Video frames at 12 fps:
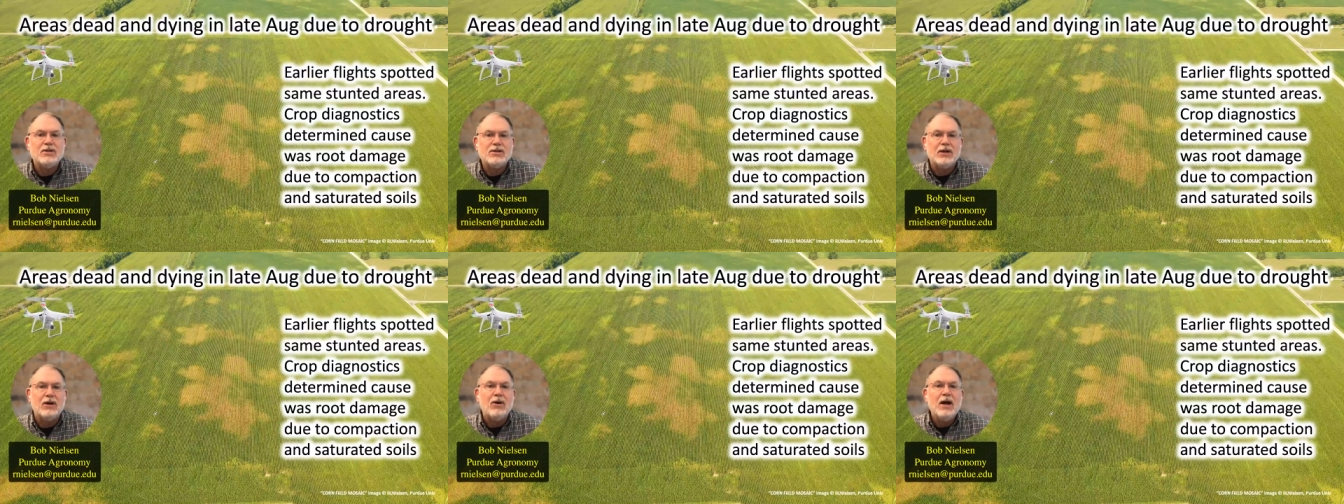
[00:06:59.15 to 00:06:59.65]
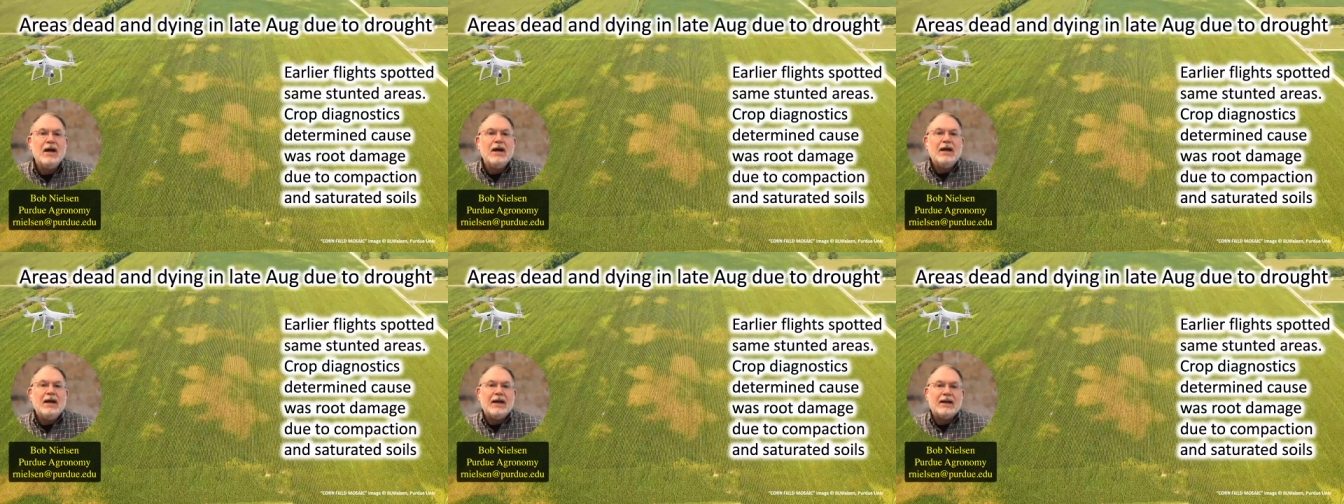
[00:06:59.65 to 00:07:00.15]
So
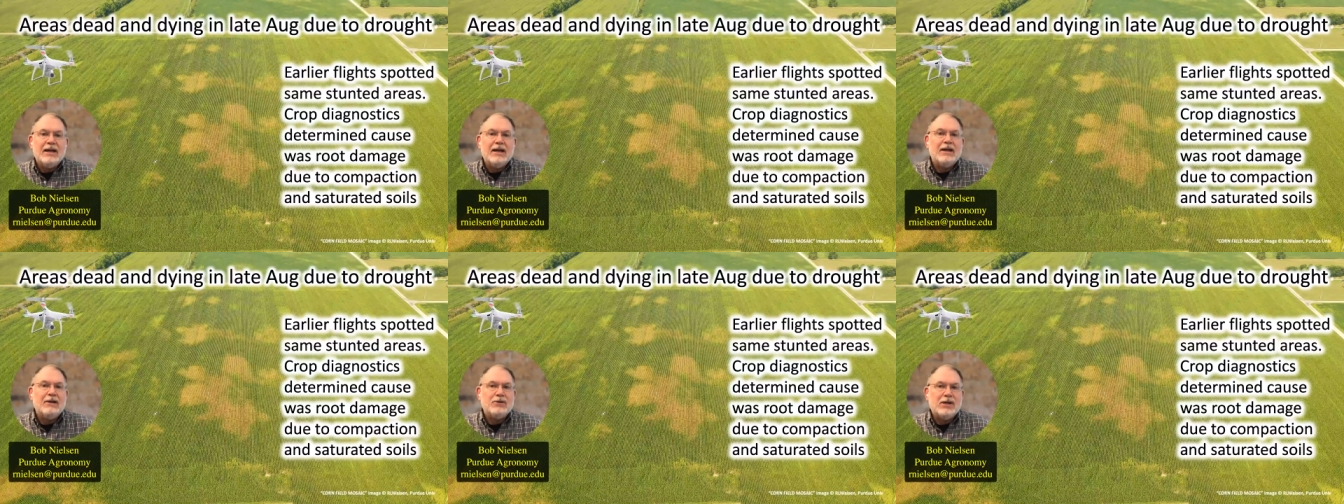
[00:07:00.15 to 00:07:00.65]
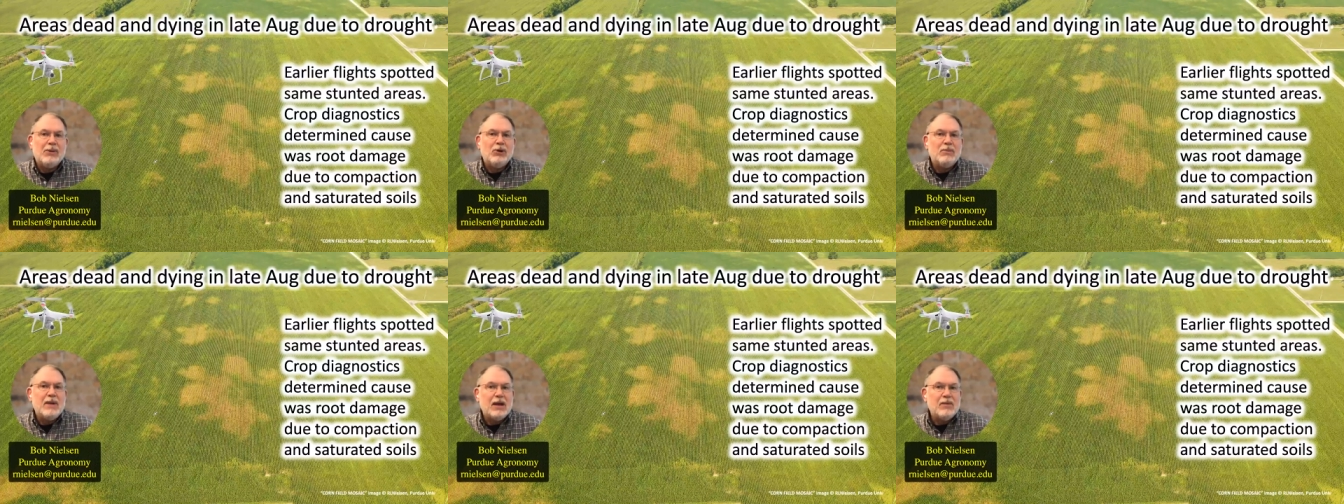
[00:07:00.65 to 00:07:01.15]
again, it was able to
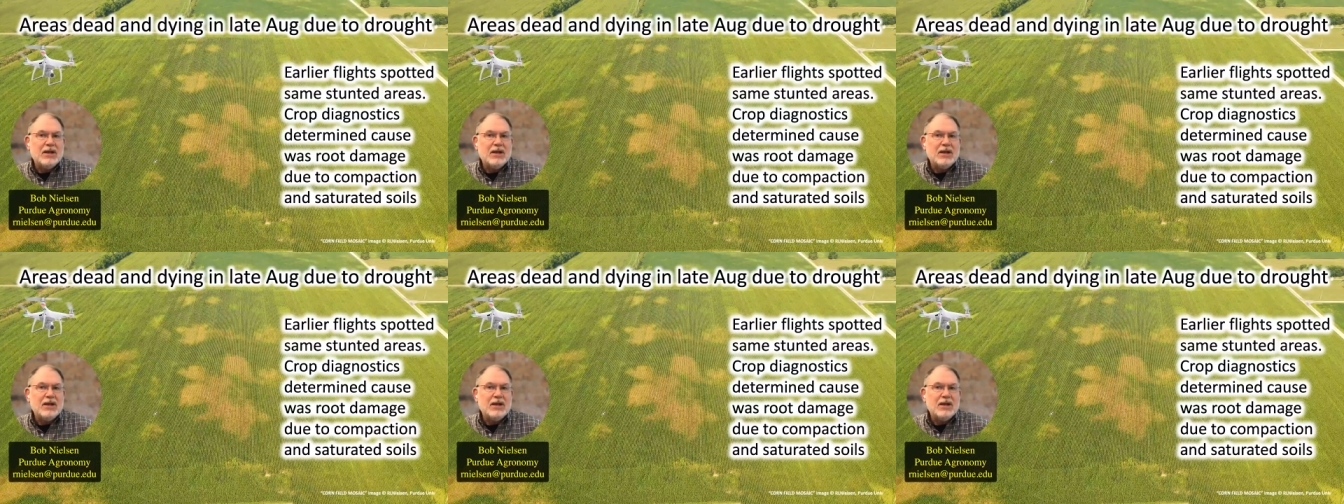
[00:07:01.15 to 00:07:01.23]
make me a